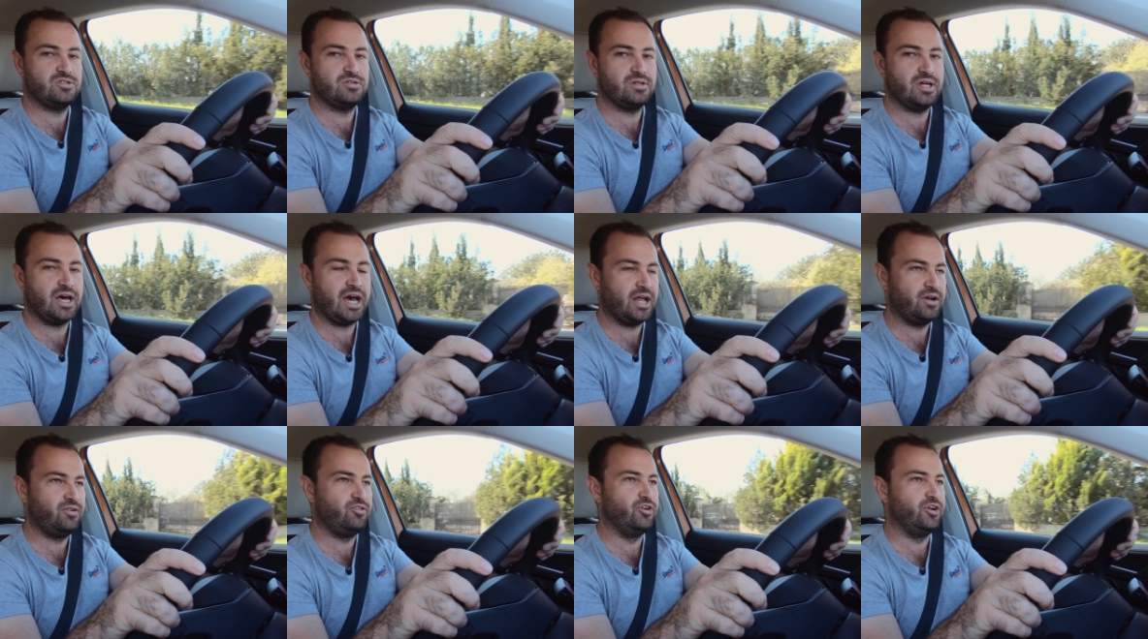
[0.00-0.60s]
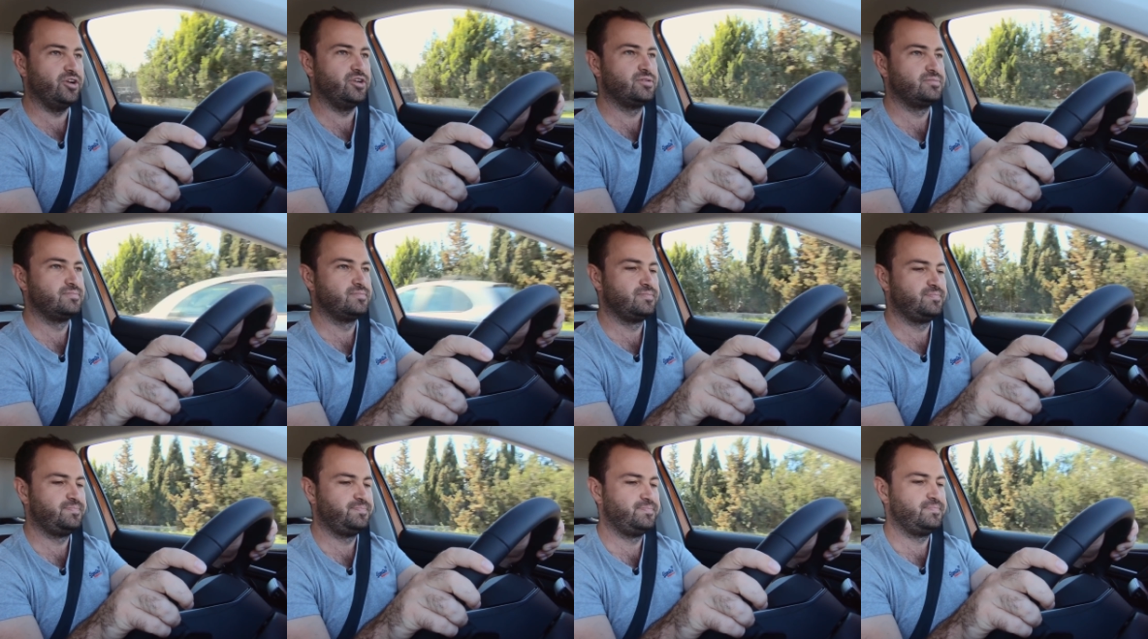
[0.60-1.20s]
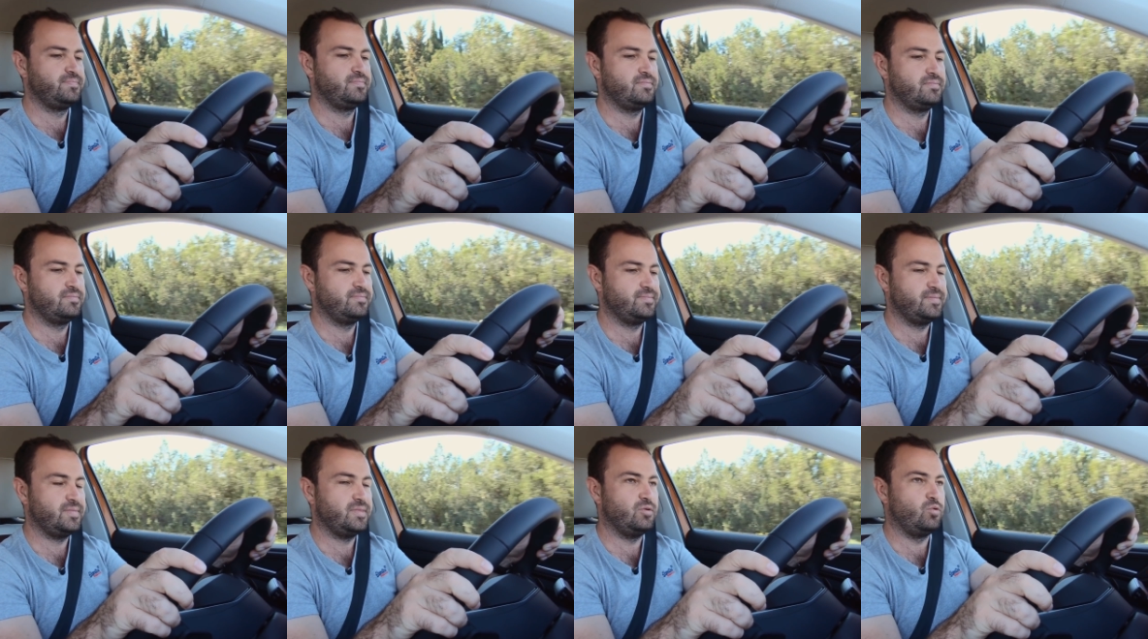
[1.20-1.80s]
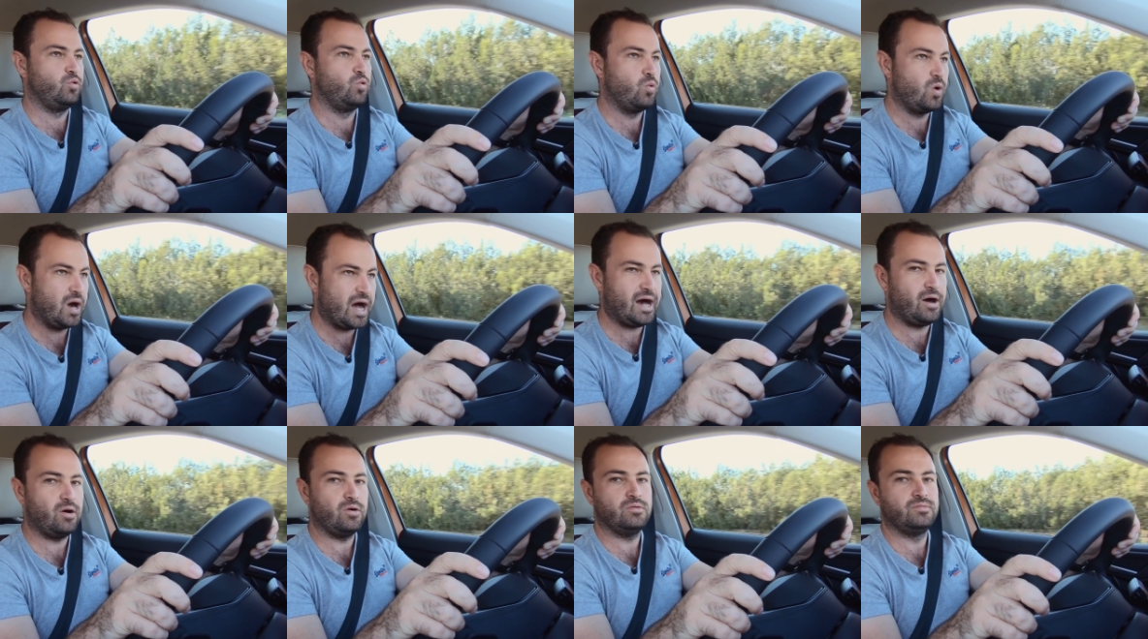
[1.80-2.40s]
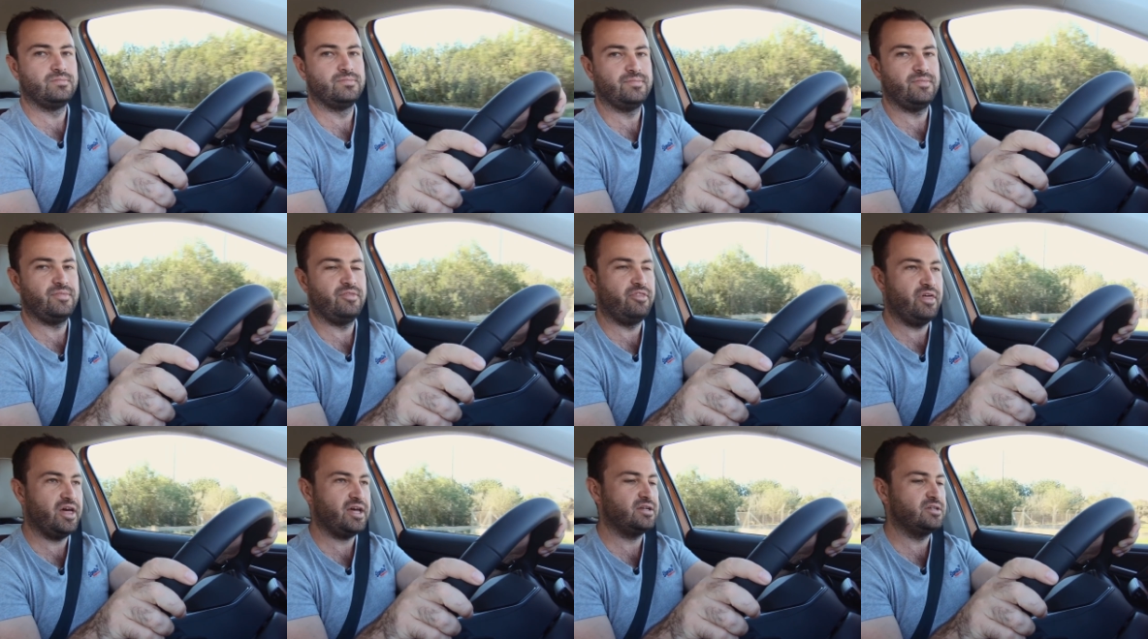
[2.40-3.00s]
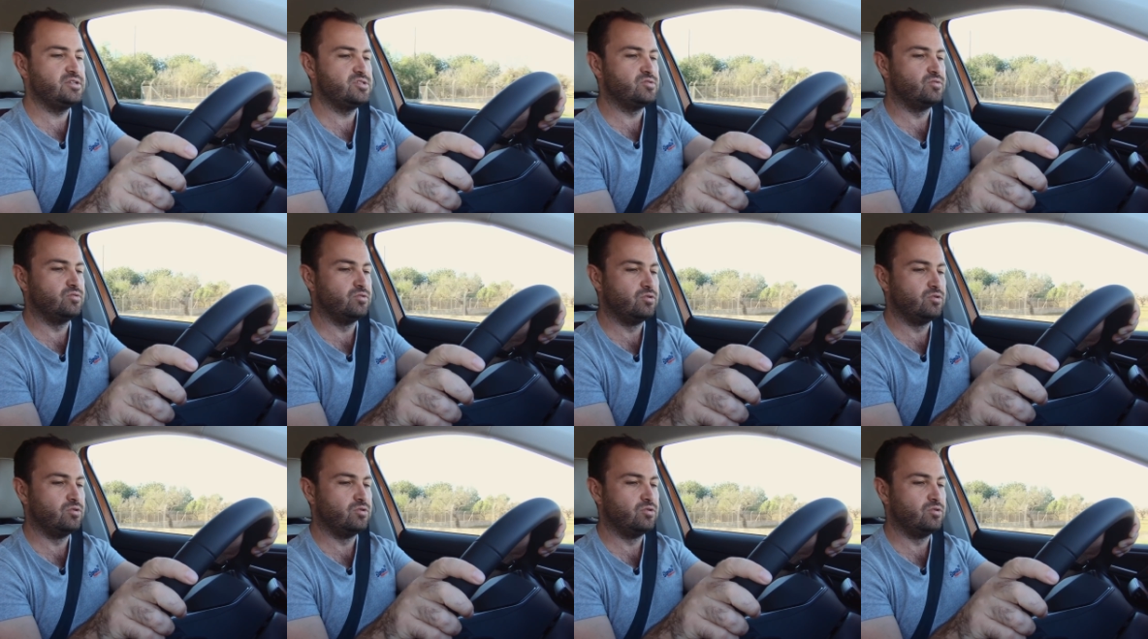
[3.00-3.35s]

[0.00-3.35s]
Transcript: to the 100. Wow, that is